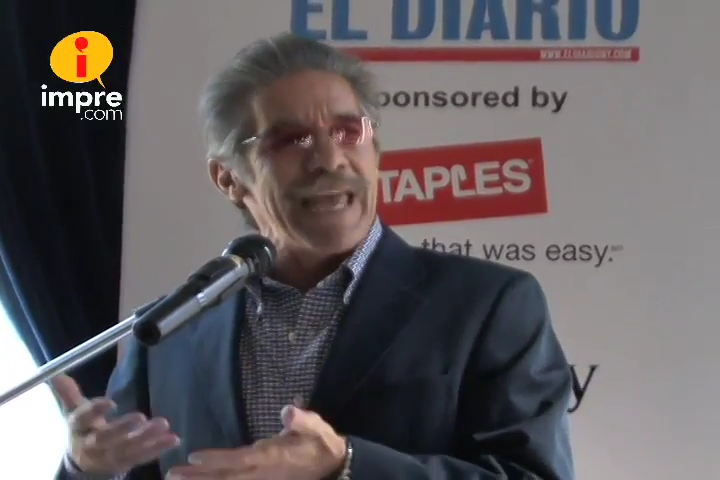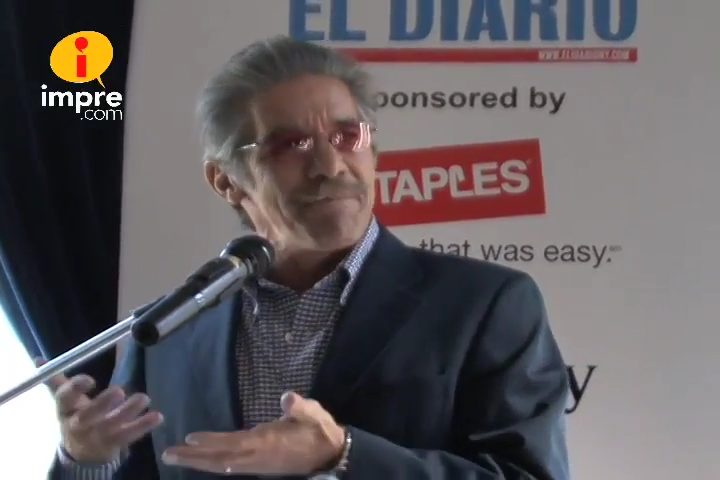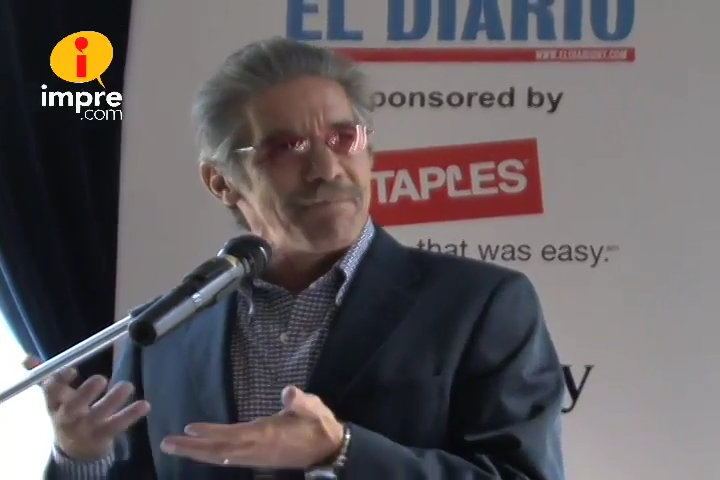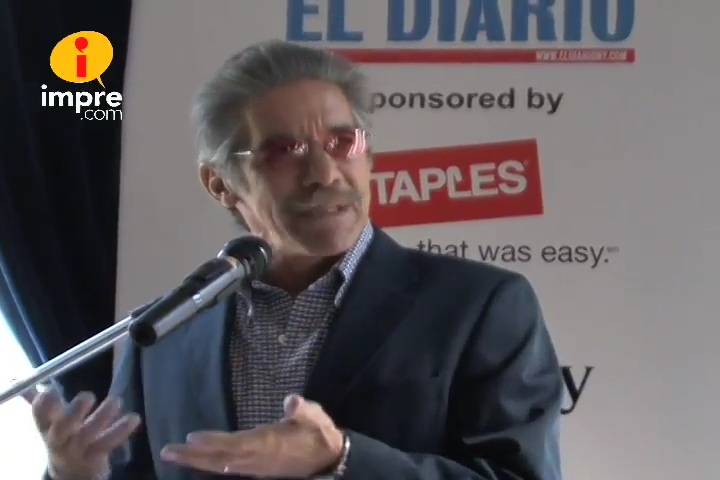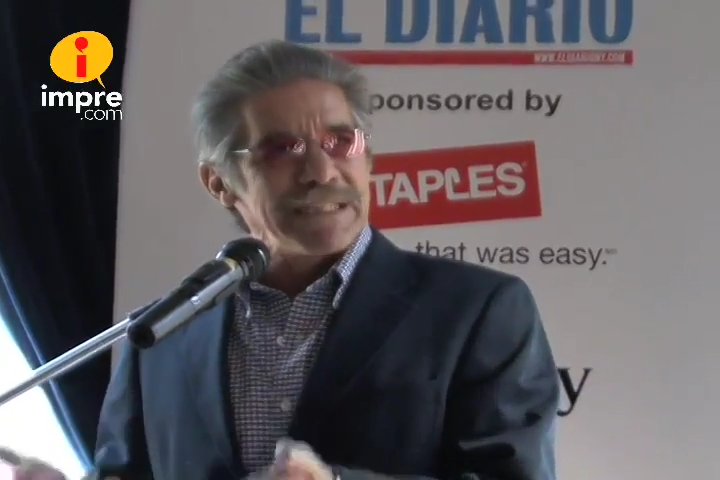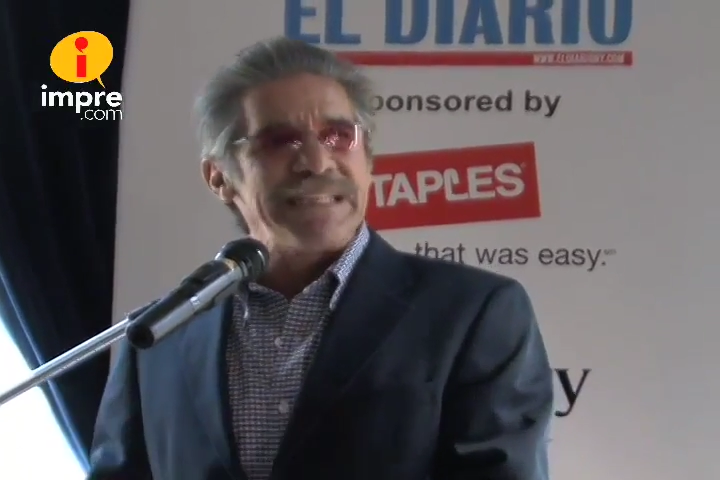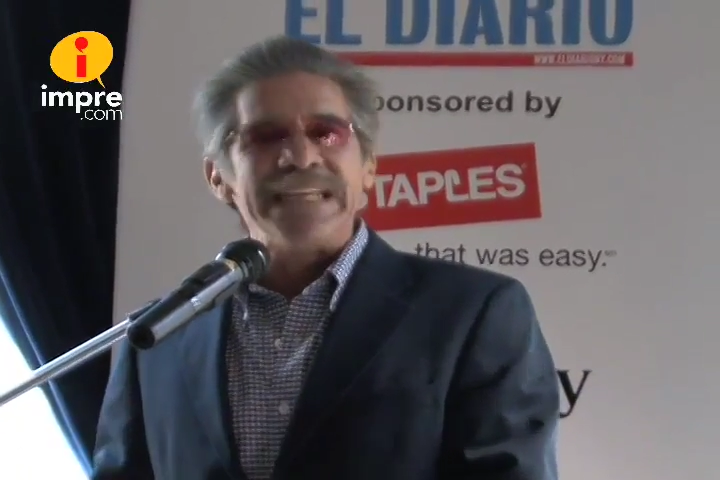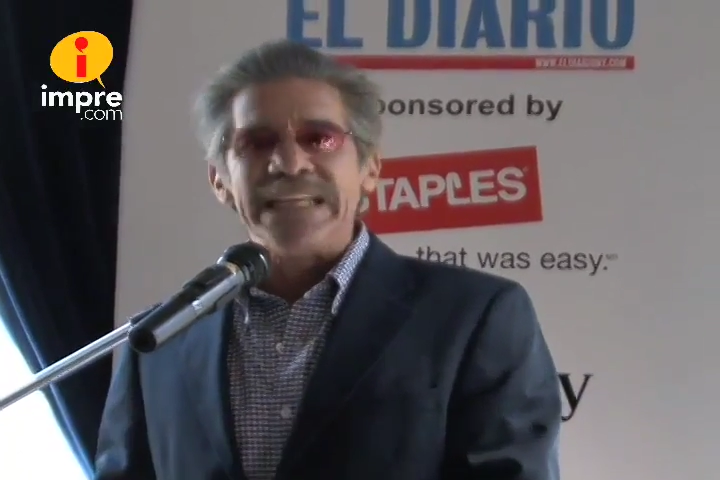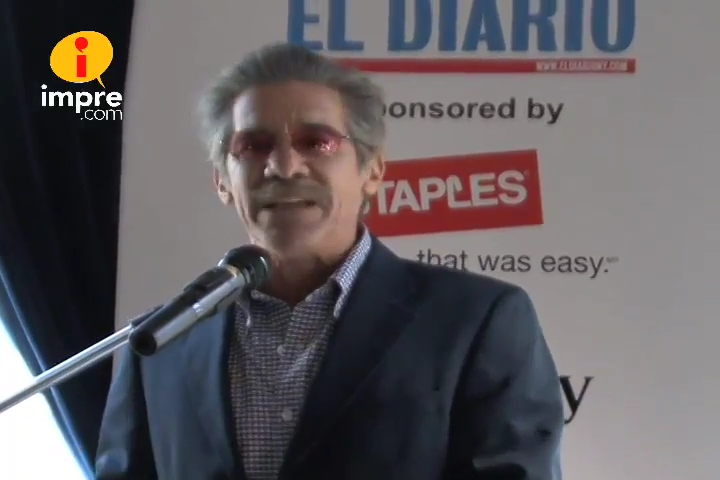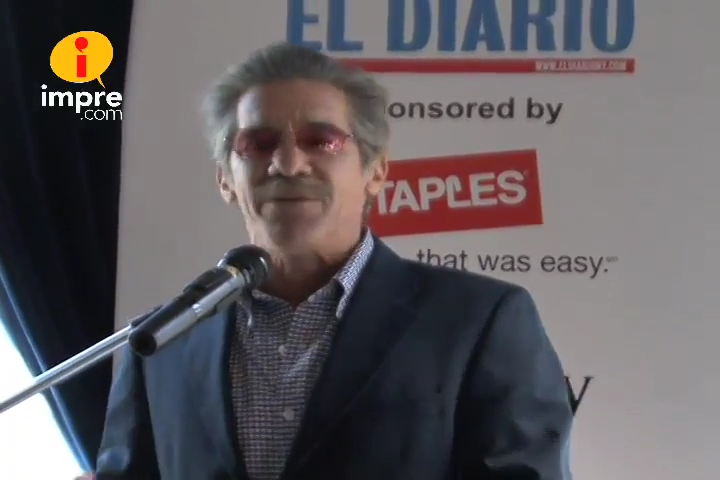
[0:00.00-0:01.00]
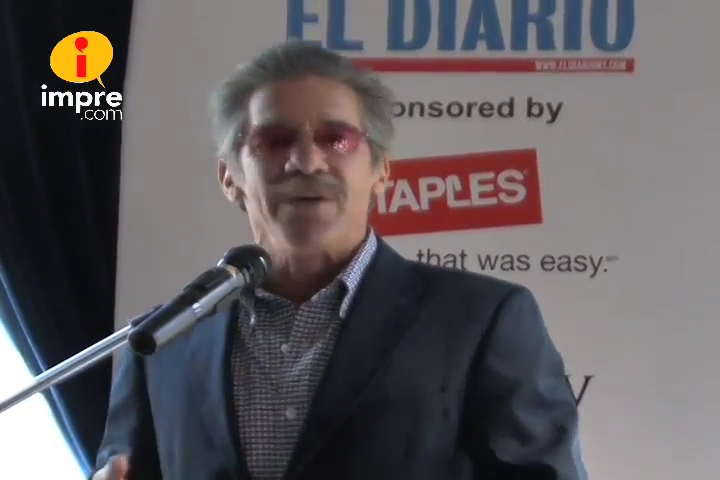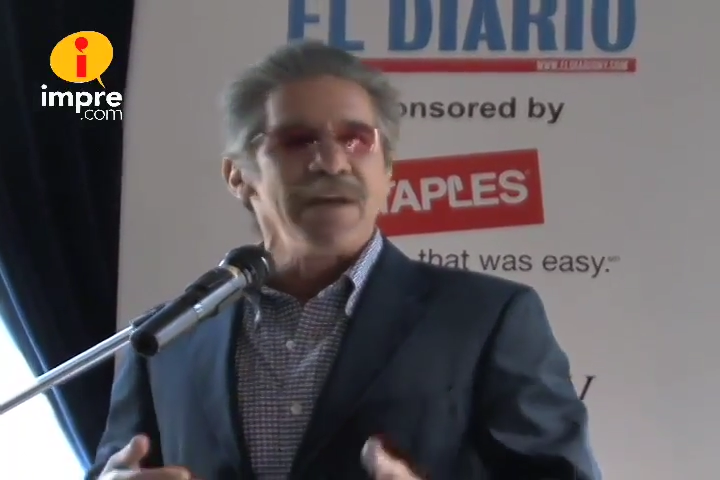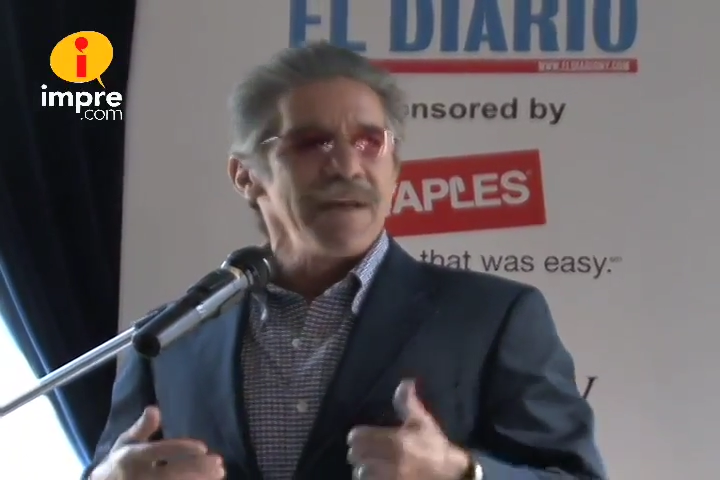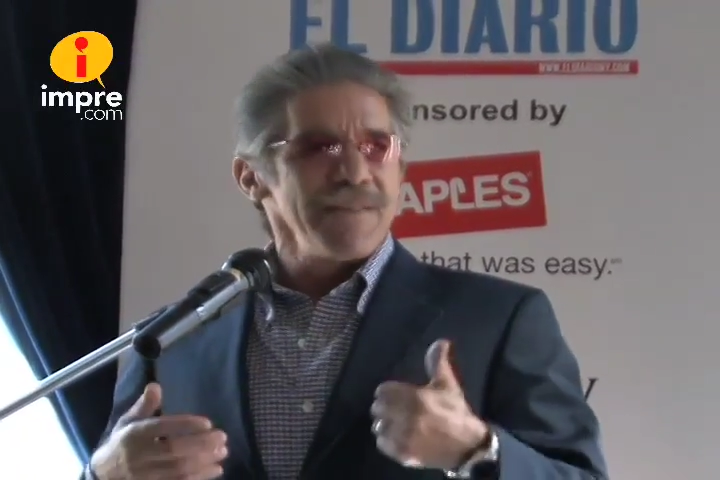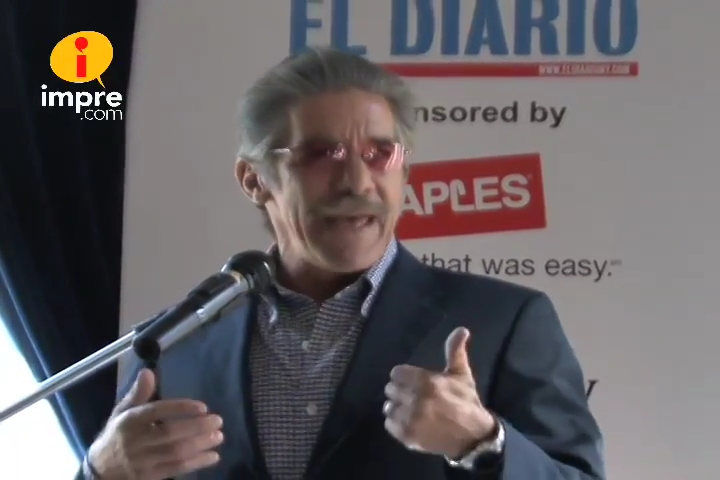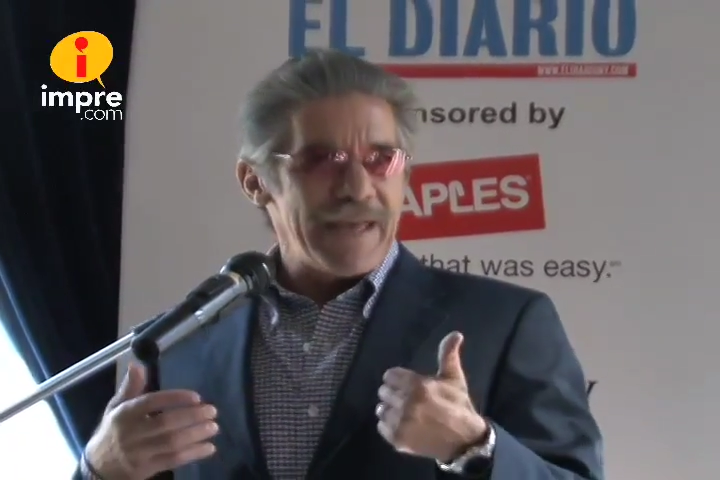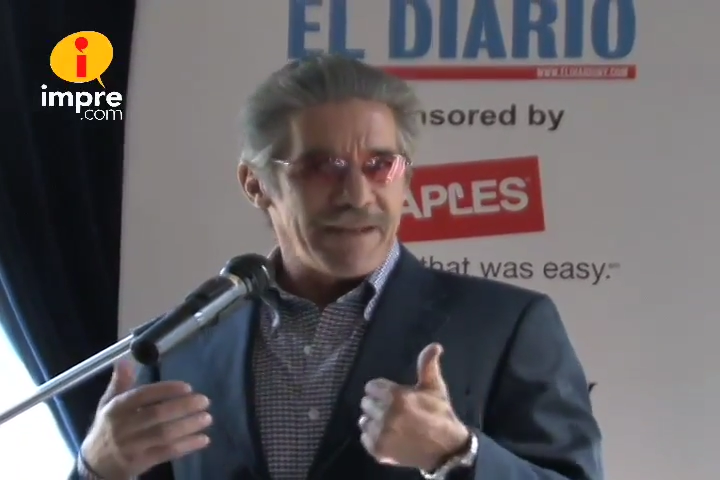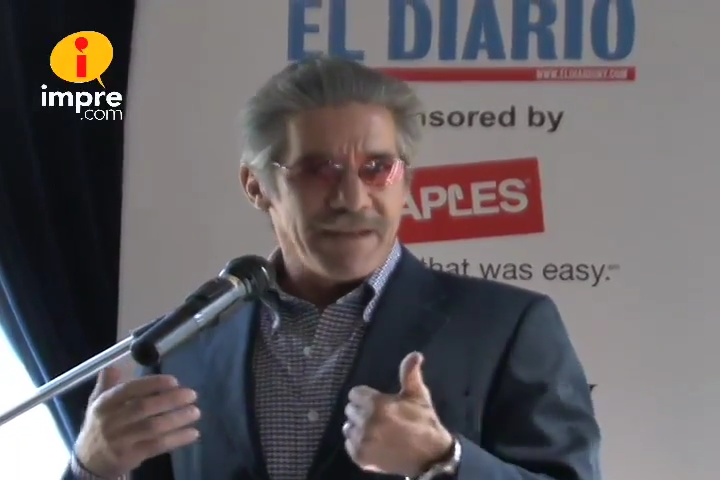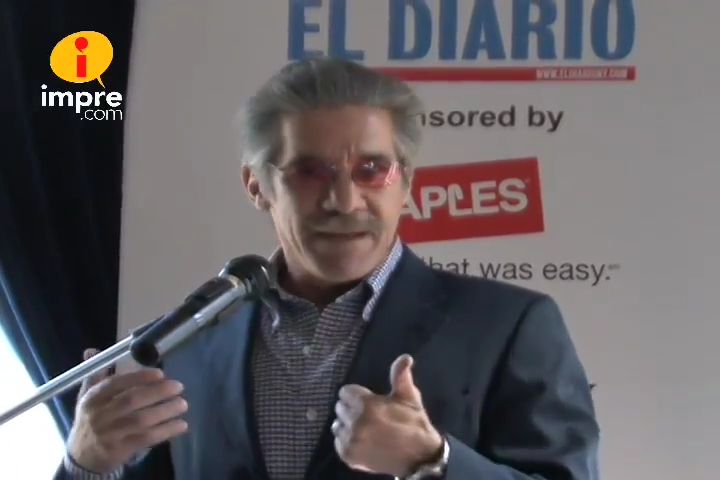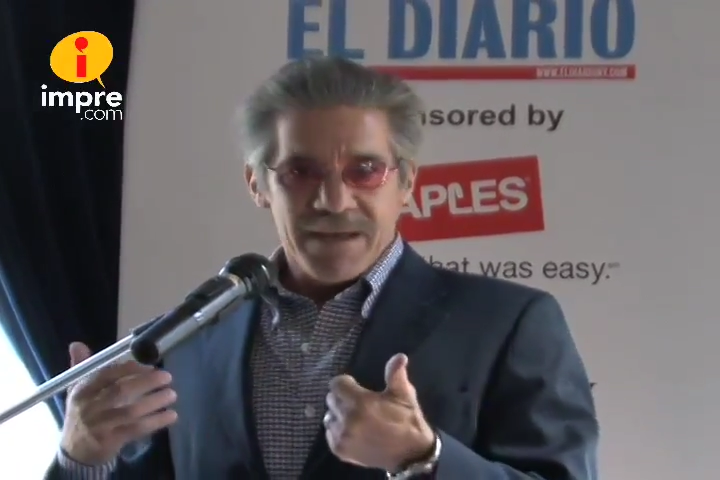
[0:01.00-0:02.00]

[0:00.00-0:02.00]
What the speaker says: and believe that